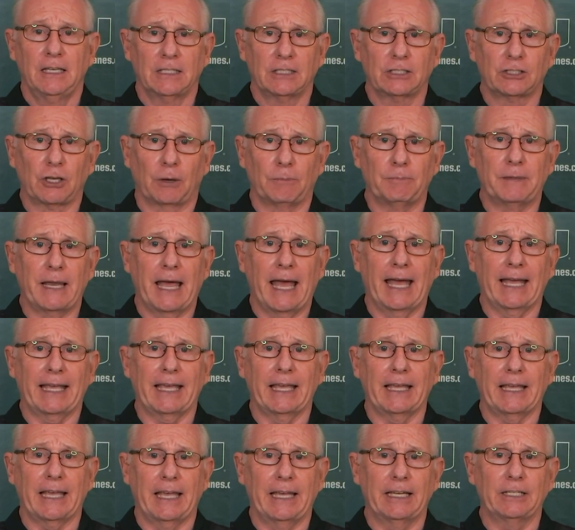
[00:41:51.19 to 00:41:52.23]
some
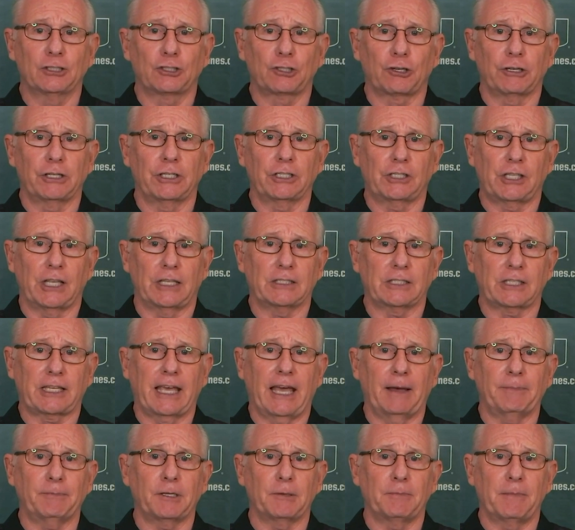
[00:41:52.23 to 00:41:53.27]
nagging injuries that's
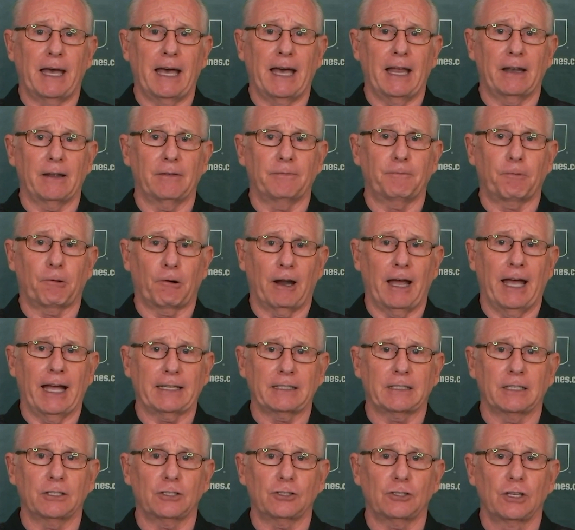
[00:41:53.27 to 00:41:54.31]
kept him out of
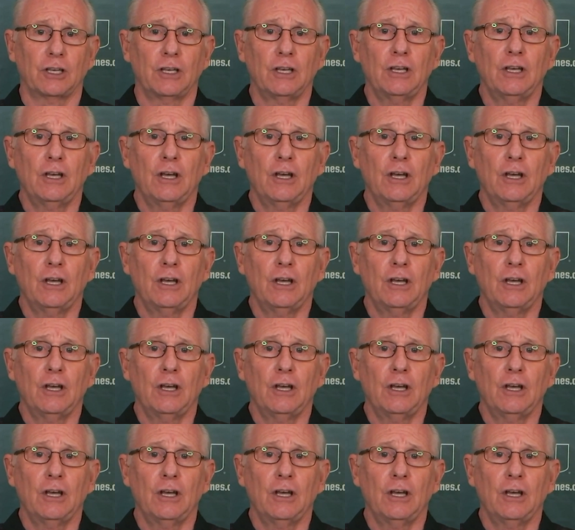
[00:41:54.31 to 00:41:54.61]
practice,